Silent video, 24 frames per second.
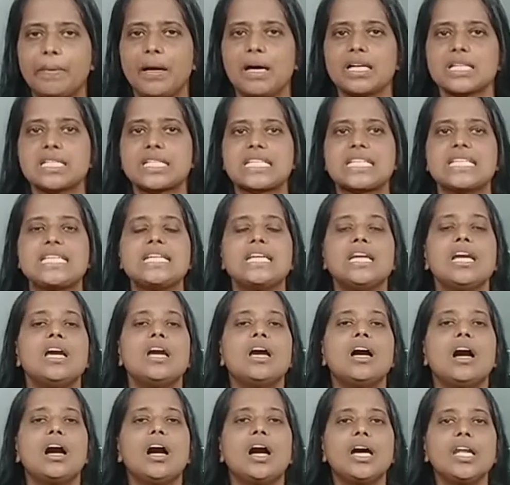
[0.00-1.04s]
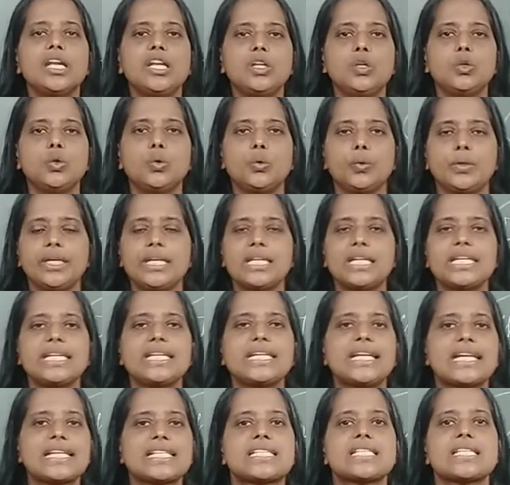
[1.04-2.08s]
party unknowingly
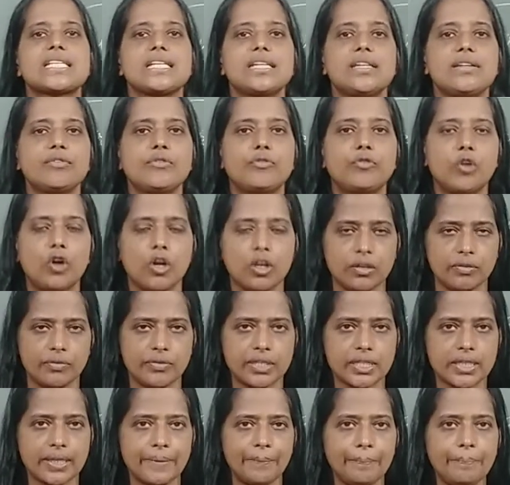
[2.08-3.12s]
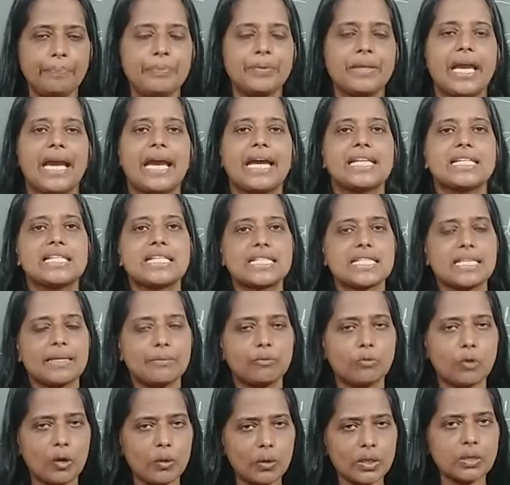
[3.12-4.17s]
gets involved. And so
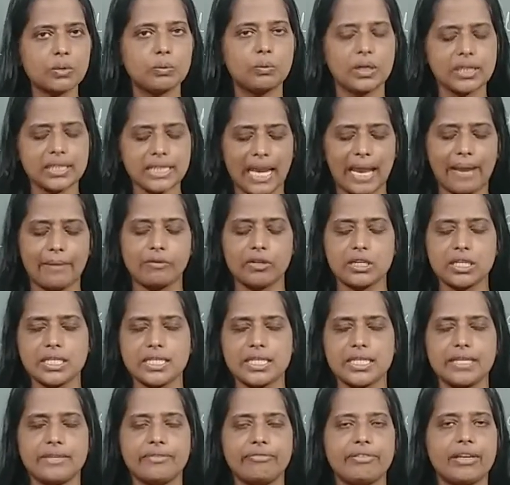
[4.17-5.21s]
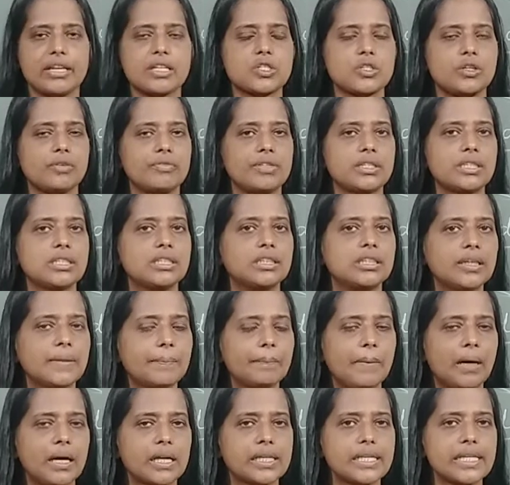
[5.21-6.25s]
what is the effect of the
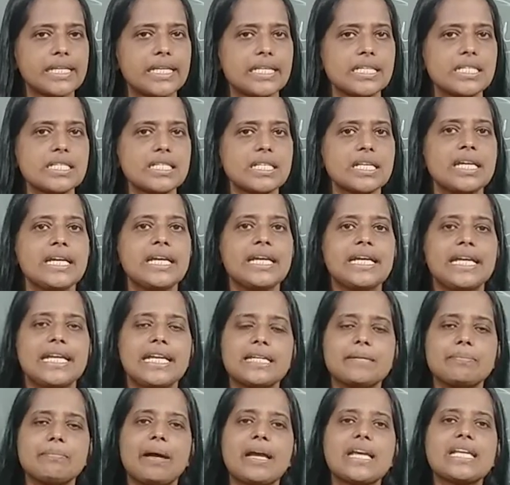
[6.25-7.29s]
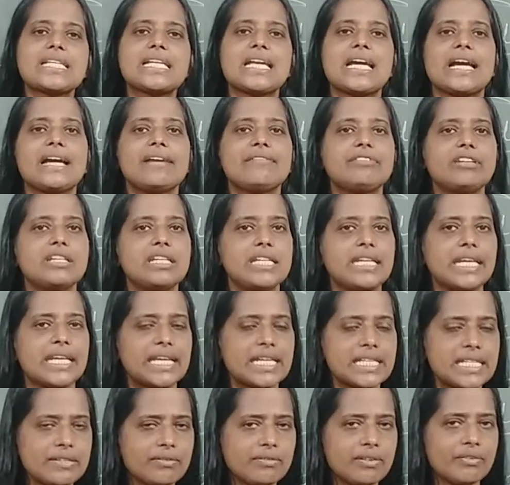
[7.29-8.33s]
third party is, it might have a
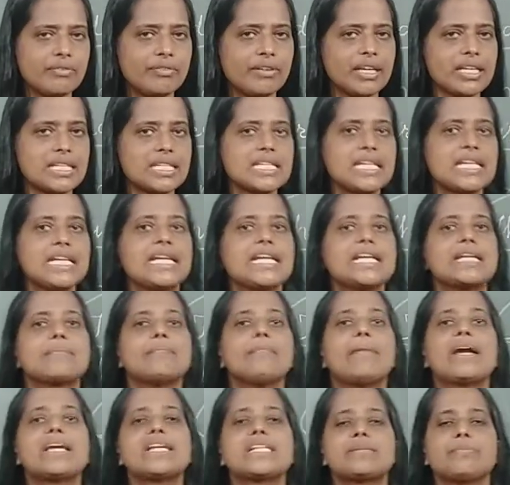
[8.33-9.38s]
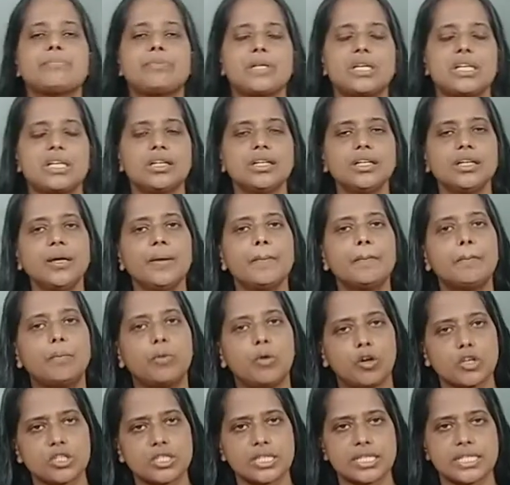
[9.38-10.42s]
negative effect, it might bring a
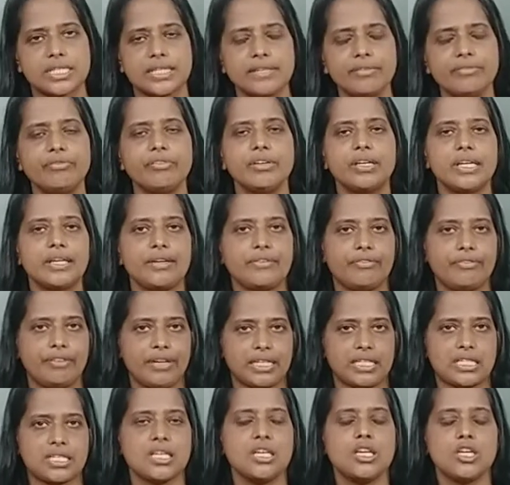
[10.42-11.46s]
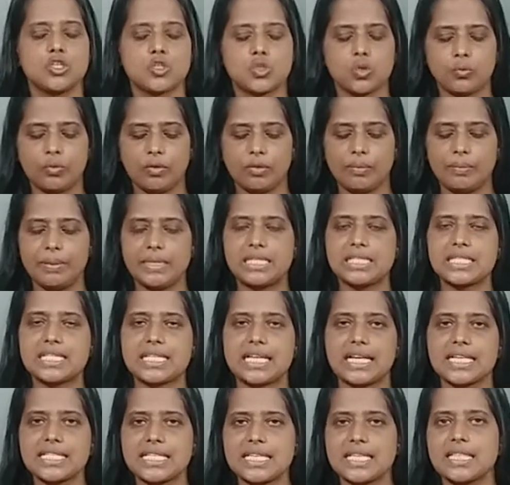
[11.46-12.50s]
positive effect. So we will be
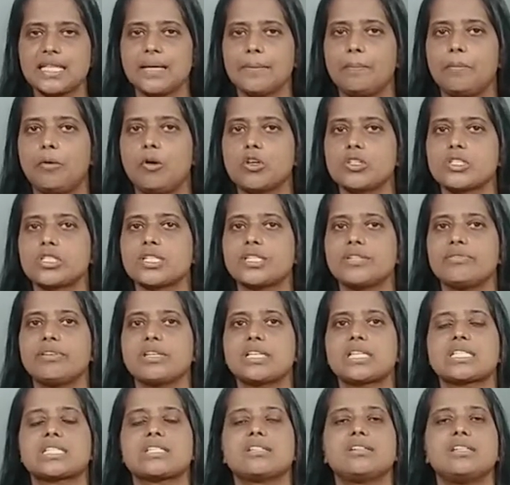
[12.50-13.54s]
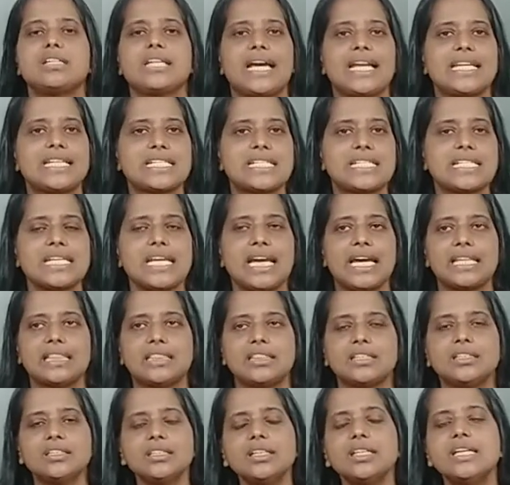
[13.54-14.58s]
discussing the positive externality and
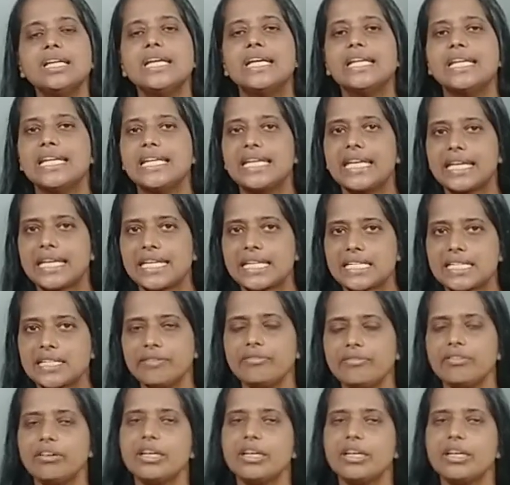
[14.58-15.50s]
the negative